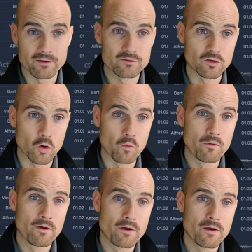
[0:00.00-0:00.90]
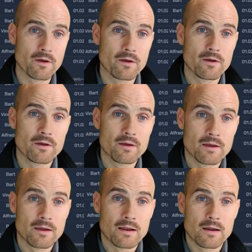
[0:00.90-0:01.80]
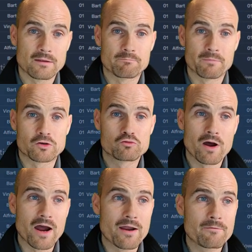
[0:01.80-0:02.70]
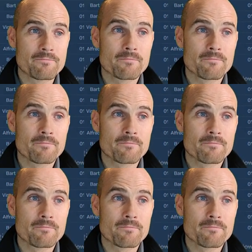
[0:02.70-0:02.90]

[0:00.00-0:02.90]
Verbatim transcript: so let's try.